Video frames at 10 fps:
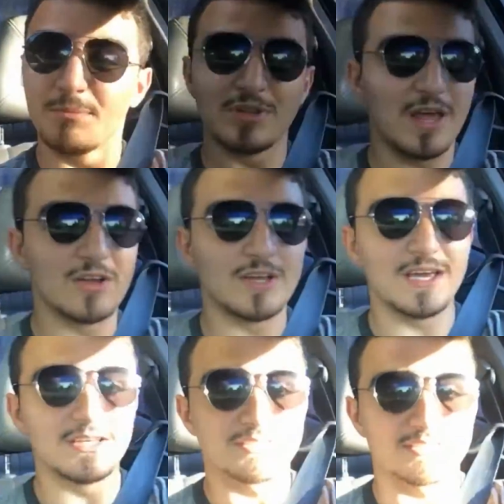people
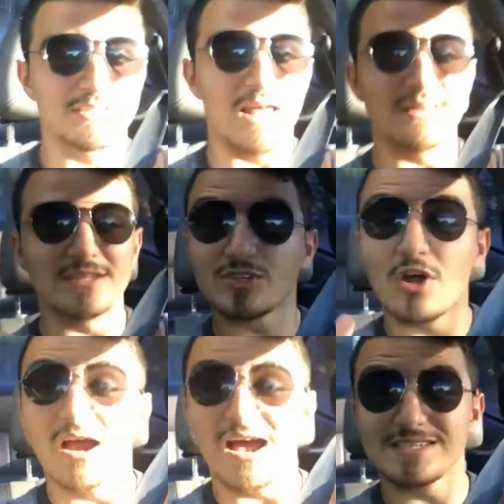nowadays that this
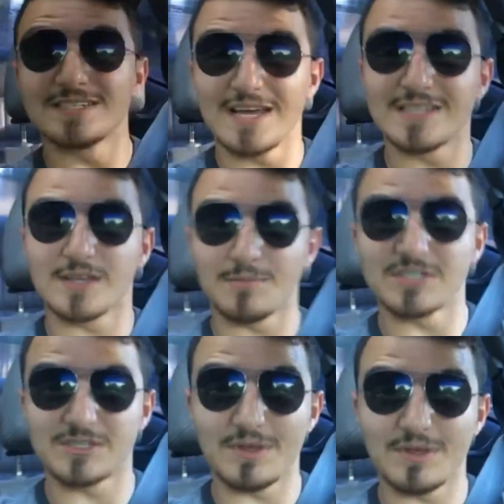car has a
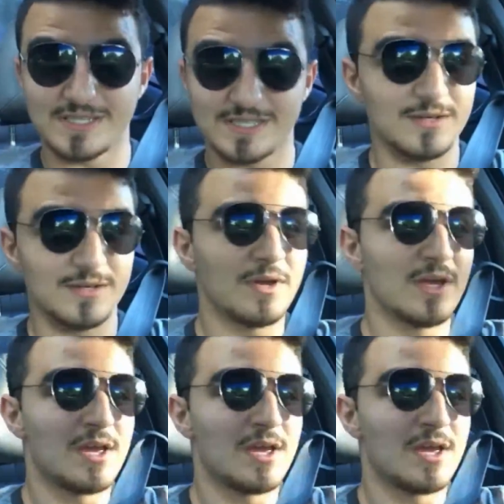heads-up display system,